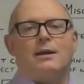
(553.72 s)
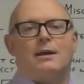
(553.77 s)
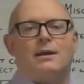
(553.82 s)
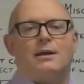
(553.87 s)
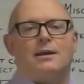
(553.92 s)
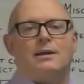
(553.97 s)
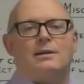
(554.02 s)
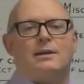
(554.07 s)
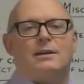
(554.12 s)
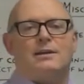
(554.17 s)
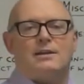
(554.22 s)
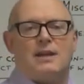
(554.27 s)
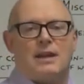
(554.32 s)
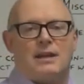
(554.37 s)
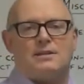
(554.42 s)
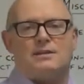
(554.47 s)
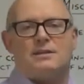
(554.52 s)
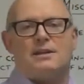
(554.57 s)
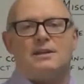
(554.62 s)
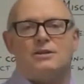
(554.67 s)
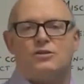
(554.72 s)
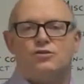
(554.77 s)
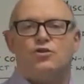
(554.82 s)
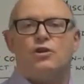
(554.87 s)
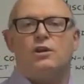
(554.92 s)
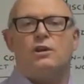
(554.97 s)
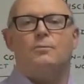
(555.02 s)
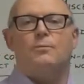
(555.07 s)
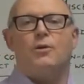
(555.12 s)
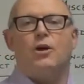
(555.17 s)
is
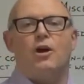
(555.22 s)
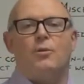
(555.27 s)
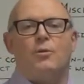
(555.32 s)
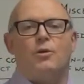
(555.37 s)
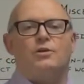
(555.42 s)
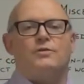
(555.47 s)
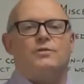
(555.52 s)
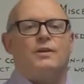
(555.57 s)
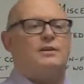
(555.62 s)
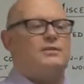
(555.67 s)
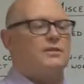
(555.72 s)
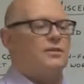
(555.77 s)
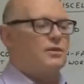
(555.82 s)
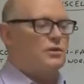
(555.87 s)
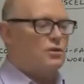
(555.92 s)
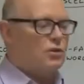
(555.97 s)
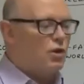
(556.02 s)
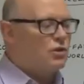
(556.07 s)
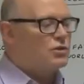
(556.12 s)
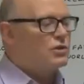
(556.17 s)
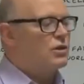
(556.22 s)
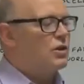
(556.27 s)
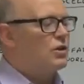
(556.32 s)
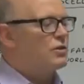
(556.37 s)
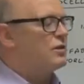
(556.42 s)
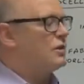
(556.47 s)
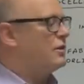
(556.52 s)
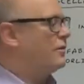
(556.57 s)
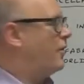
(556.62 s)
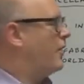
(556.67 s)
triggered by a MOSFET. So there's lots and lots of